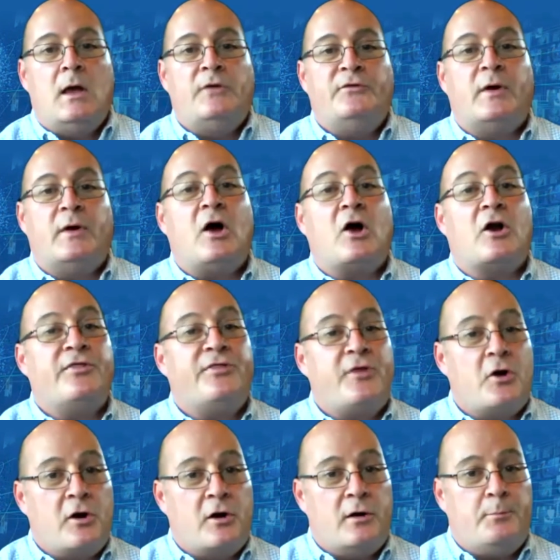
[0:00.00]
So in our
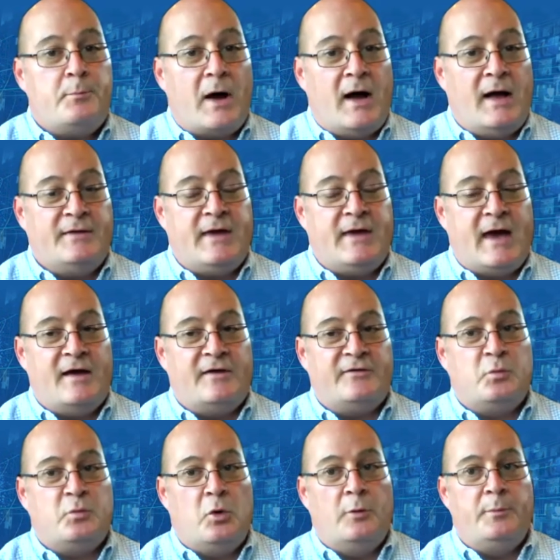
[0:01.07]
third
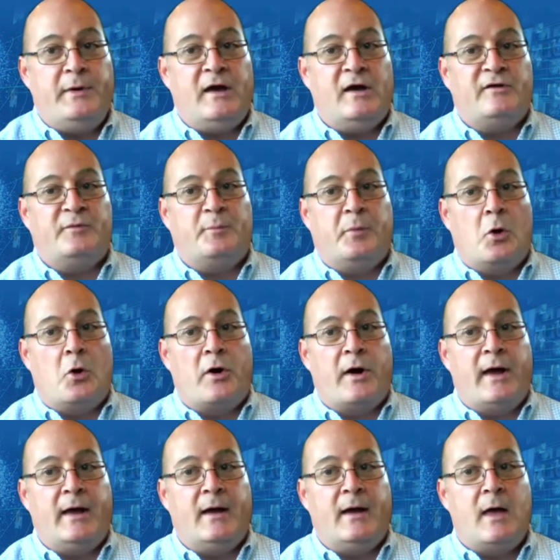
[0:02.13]
podcast, we'll be
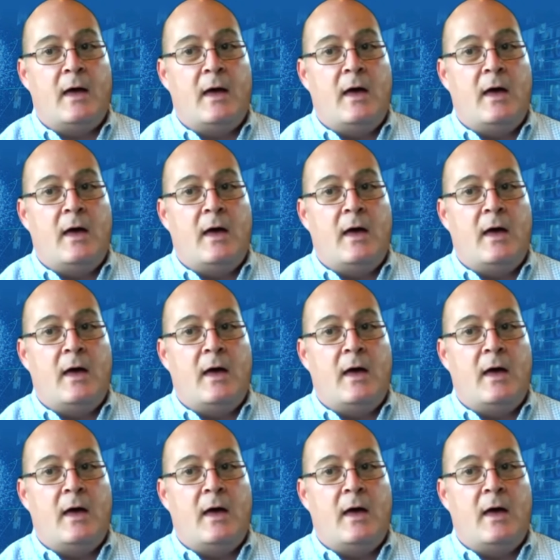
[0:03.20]
exploring